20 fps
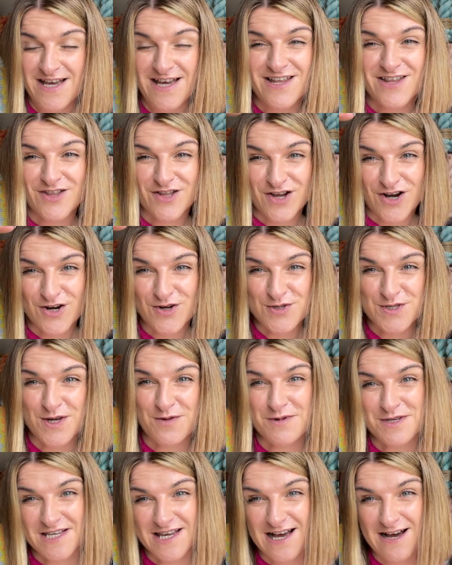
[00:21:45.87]
The girls I
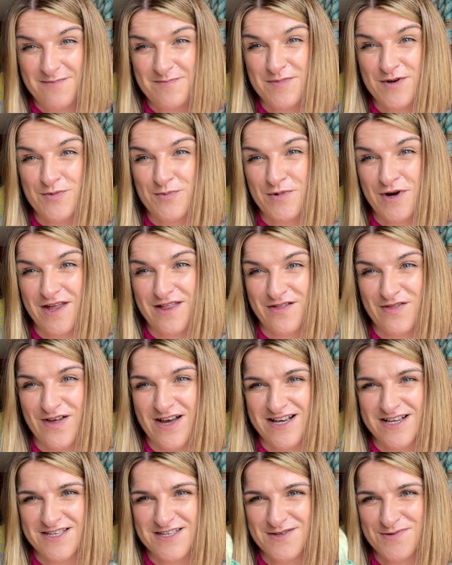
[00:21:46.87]
was camping with
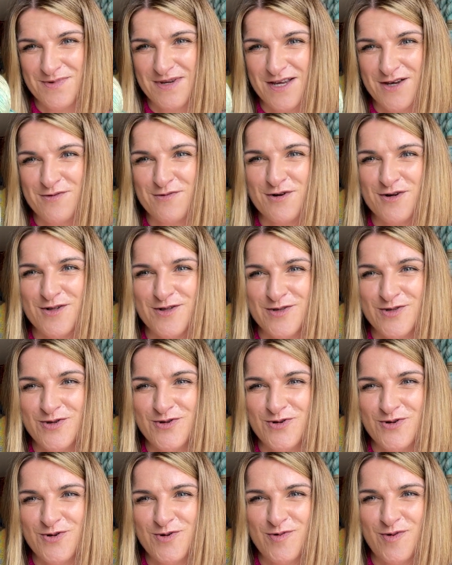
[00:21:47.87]
last week will
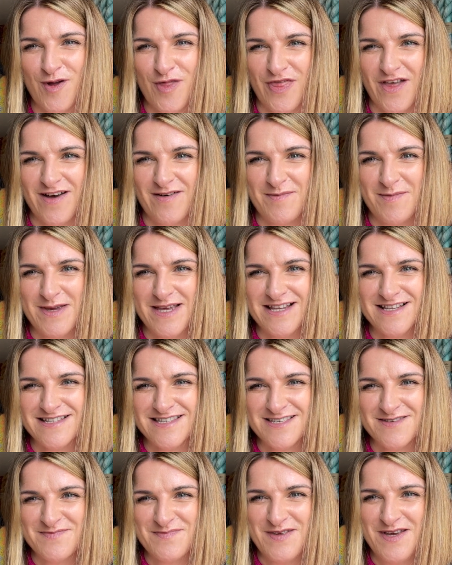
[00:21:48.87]
know what that
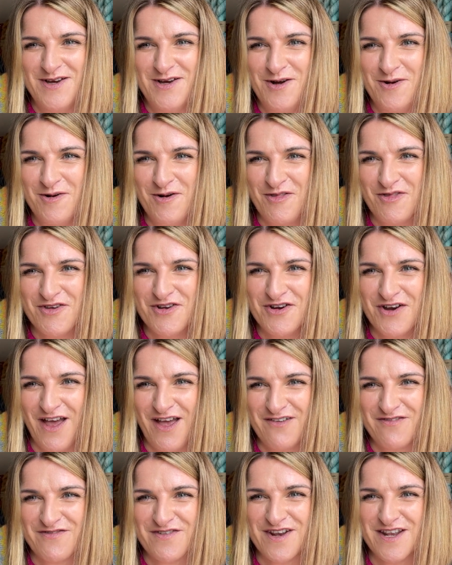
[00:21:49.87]
means, what the
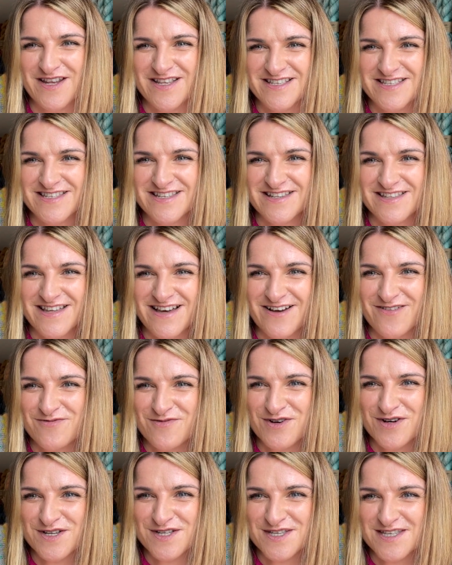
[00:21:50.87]
reference to that
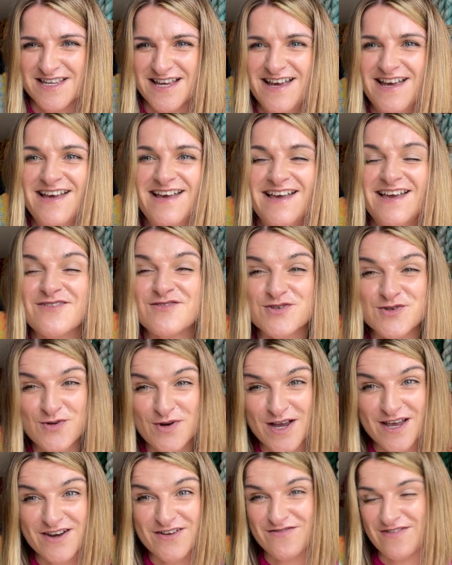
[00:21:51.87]
was. It was
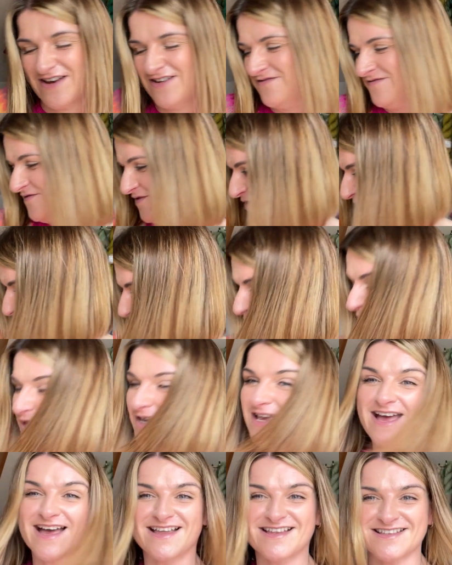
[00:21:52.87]
quite an eventful
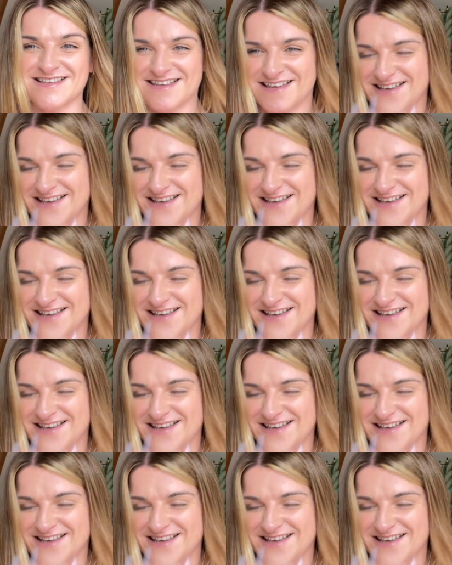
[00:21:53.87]
weekend.